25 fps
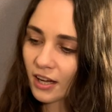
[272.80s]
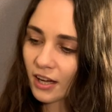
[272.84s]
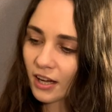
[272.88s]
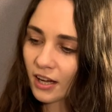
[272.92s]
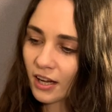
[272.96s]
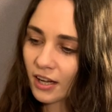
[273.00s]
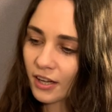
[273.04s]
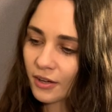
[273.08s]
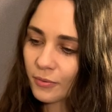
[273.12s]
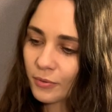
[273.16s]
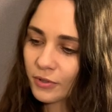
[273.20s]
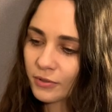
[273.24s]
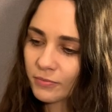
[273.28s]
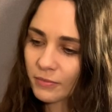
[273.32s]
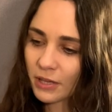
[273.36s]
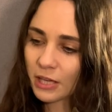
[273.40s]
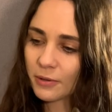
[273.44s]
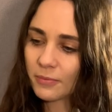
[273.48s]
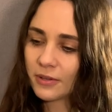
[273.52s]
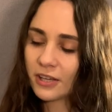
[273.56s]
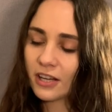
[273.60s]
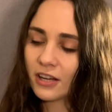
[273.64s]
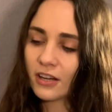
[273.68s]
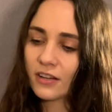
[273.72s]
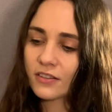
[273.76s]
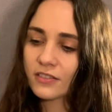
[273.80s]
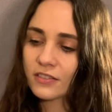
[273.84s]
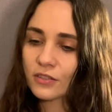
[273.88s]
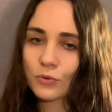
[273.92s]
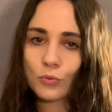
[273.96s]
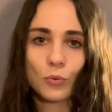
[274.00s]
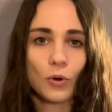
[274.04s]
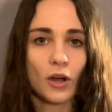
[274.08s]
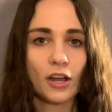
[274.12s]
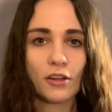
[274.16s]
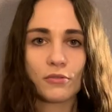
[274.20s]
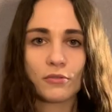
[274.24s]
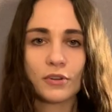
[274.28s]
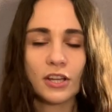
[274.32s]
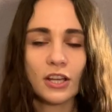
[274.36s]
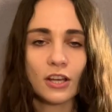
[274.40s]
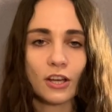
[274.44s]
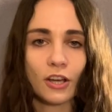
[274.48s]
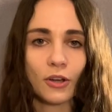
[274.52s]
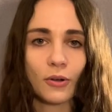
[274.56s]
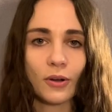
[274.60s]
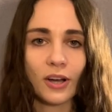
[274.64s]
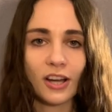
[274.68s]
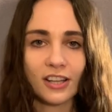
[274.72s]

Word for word: I would maybe ask why Rio?